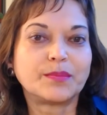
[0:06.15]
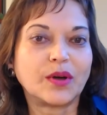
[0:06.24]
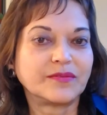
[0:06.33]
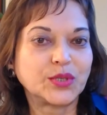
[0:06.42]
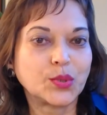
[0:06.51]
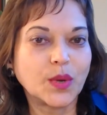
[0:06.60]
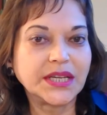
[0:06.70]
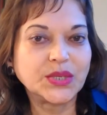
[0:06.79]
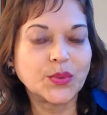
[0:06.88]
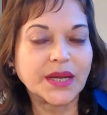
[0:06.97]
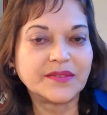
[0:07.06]
of
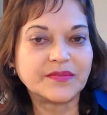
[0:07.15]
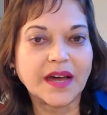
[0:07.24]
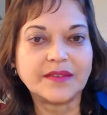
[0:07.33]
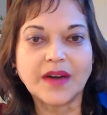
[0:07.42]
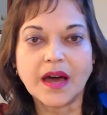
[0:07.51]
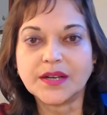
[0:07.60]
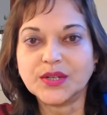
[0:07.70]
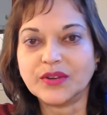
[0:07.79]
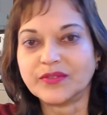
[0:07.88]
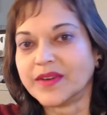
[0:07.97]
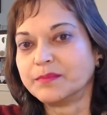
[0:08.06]
2025 on
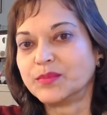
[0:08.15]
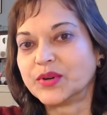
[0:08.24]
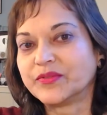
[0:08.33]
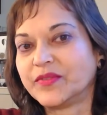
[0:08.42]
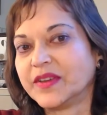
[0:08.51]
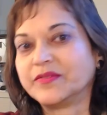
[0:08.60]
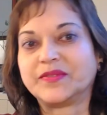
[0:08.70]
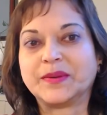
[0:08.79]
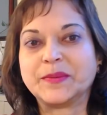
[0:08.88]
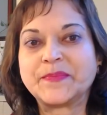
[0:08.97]
November 5th.